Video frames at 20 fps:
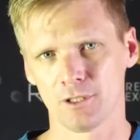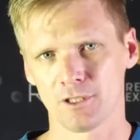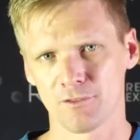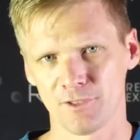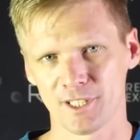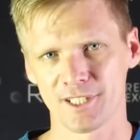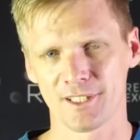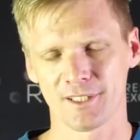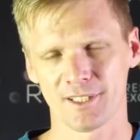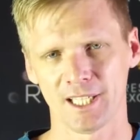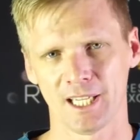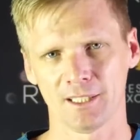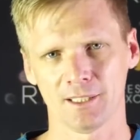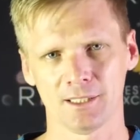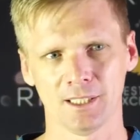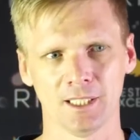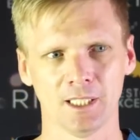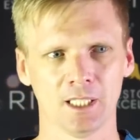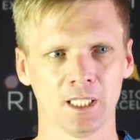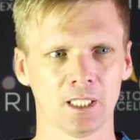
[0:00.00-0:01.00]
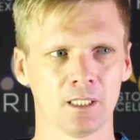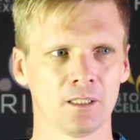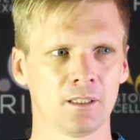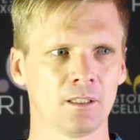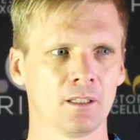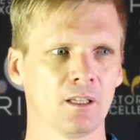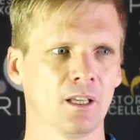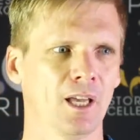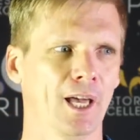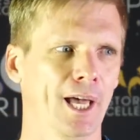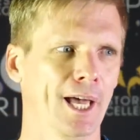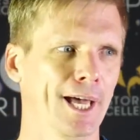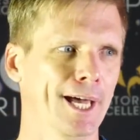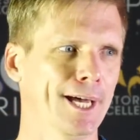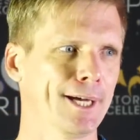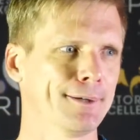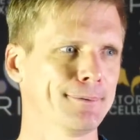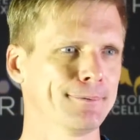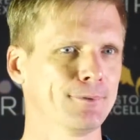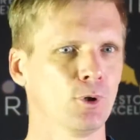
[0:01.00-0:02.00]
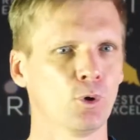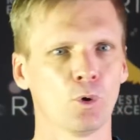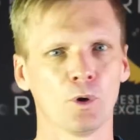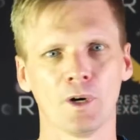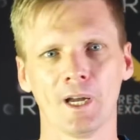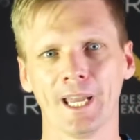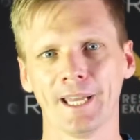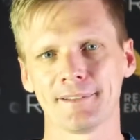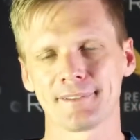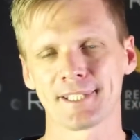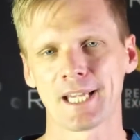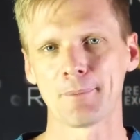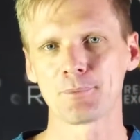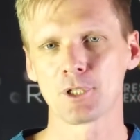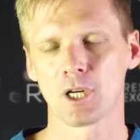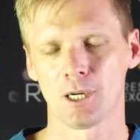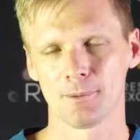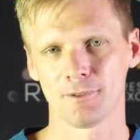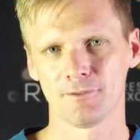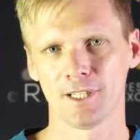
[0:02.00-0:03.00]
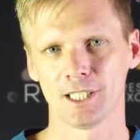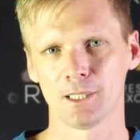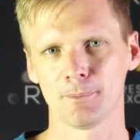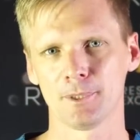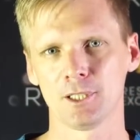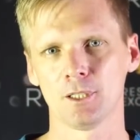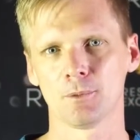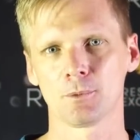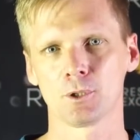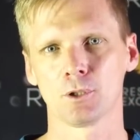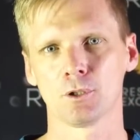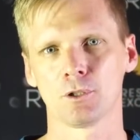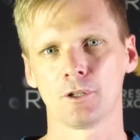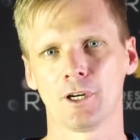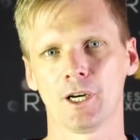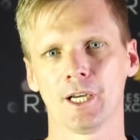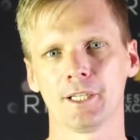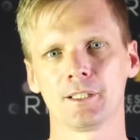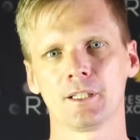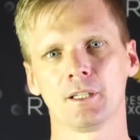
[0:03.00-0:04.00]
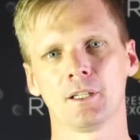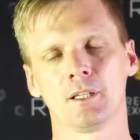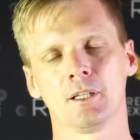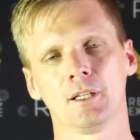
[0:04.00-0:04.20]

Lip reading: use Viscostat Clear or some type of aluminium chloride.